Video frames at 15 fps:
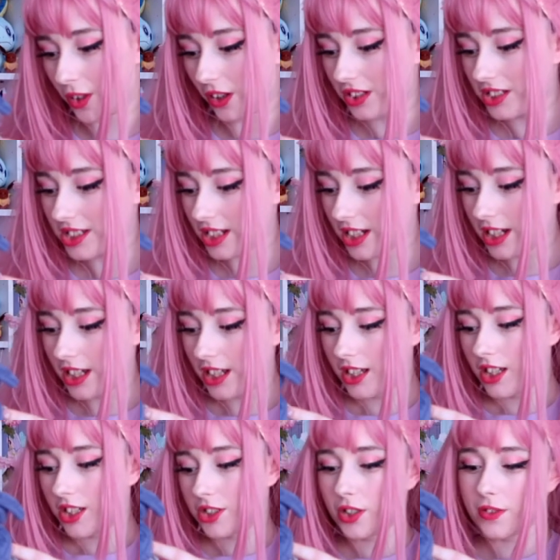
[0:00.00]
cost
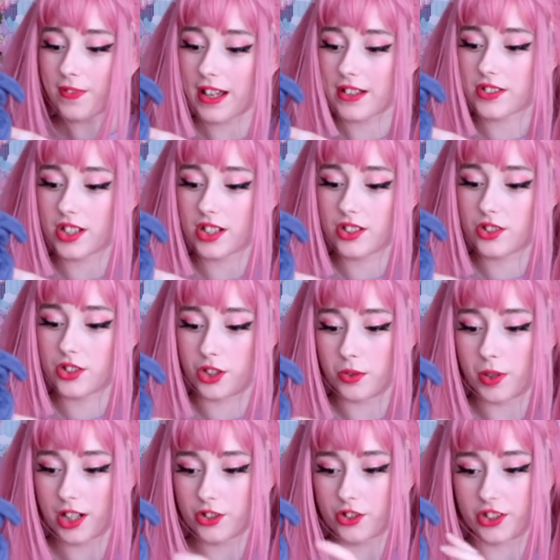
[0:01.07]

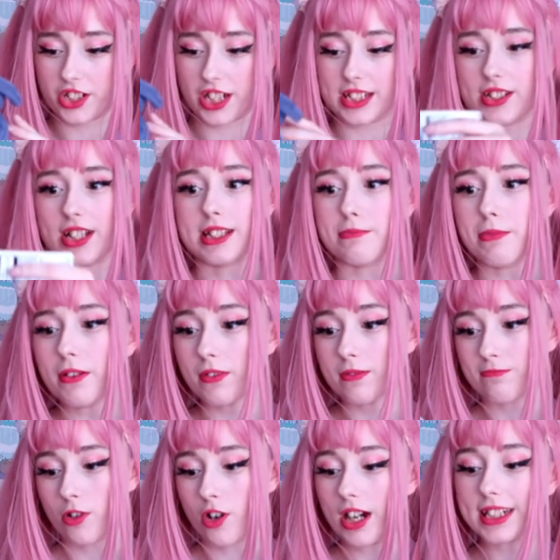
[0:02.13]
2,200 yen. So it's a bit
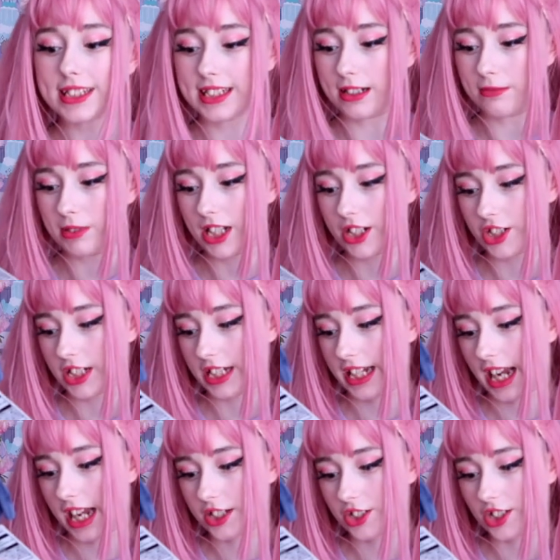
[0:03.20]
of a pricier plushie
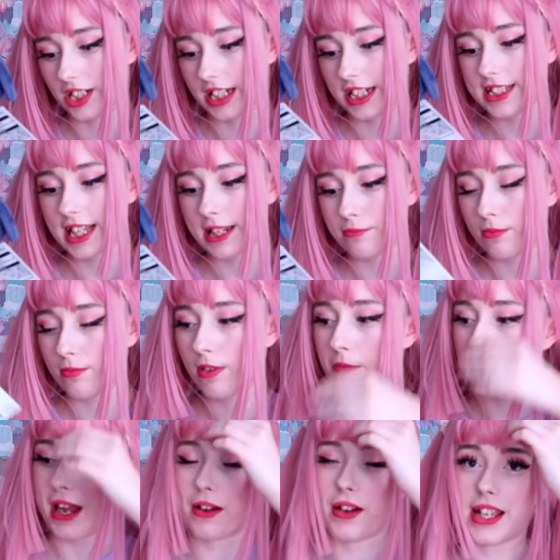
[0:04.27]
actually. Same
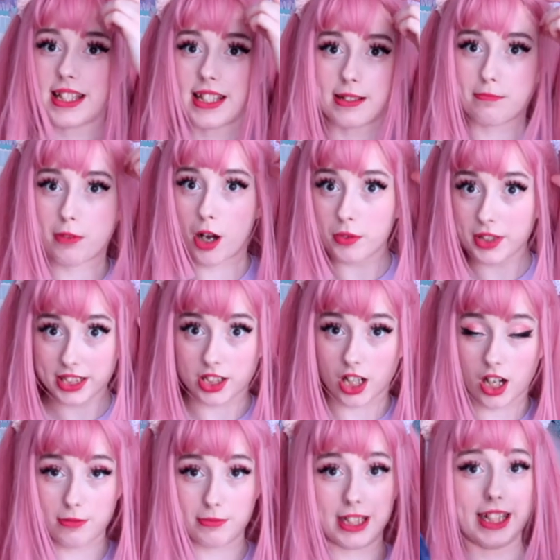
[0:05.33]
amount as the Ponyta,
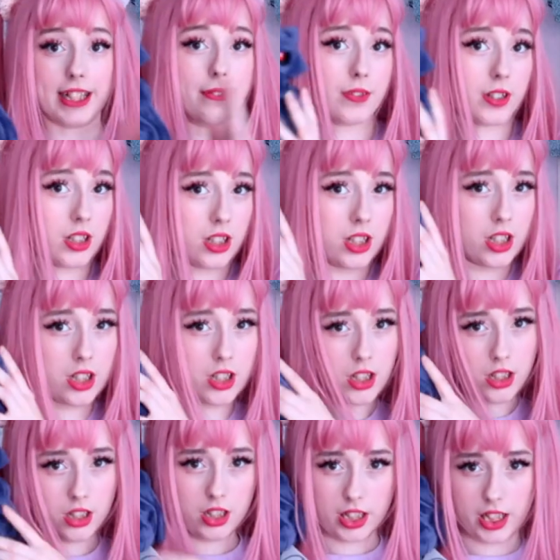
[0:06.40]
I believe.
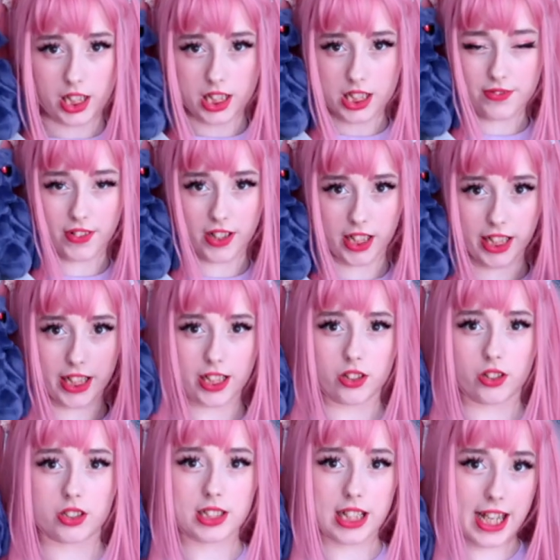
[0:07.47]
He is funky, he
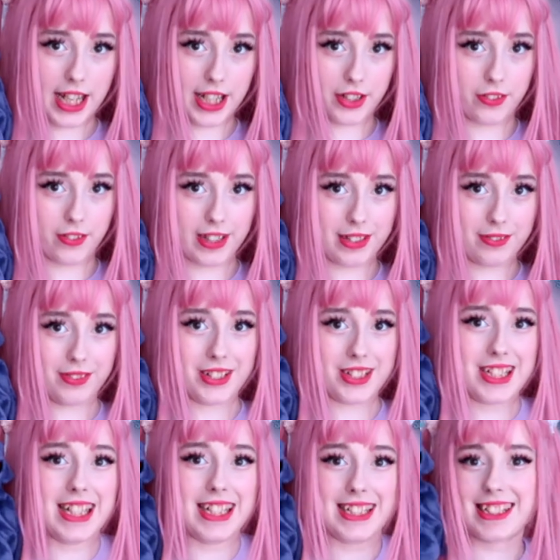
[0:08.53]
looks angry,
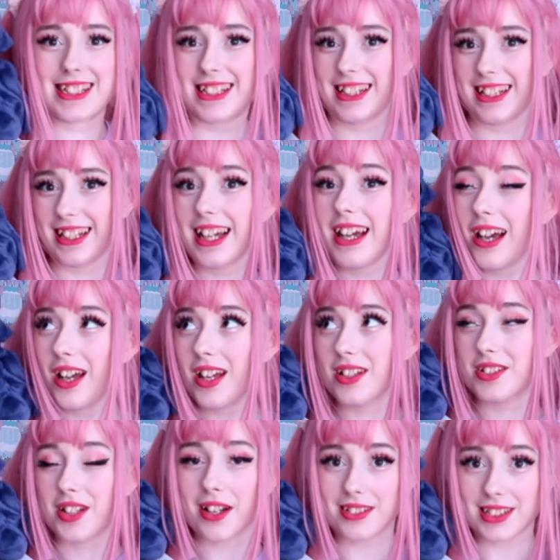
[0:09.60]
which is
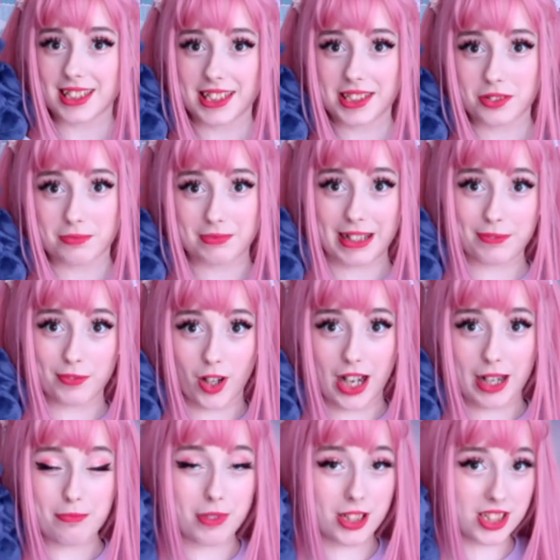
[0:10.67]
totally not my
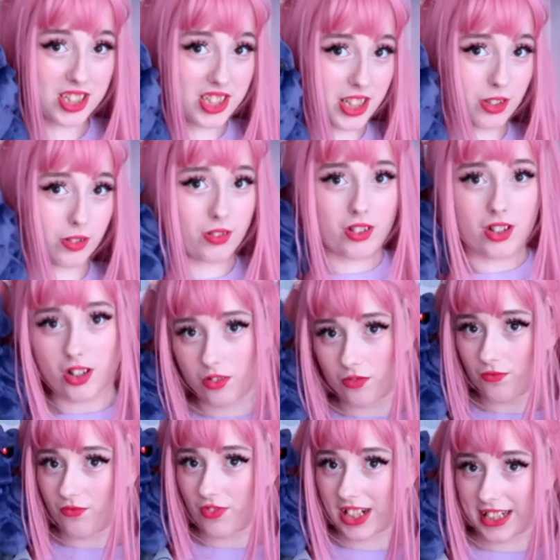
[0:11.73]
vibe, but still
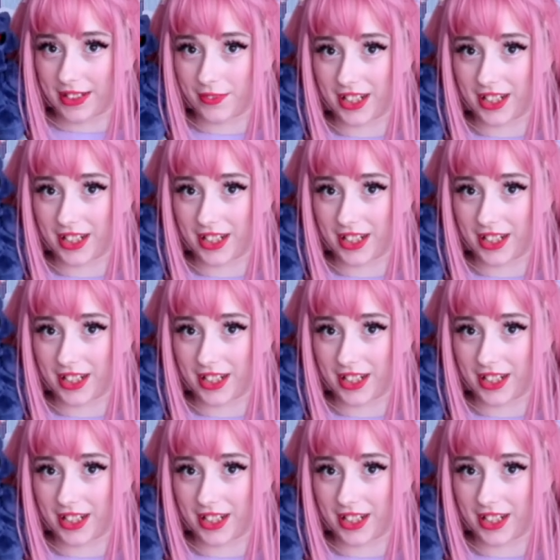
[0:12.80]
really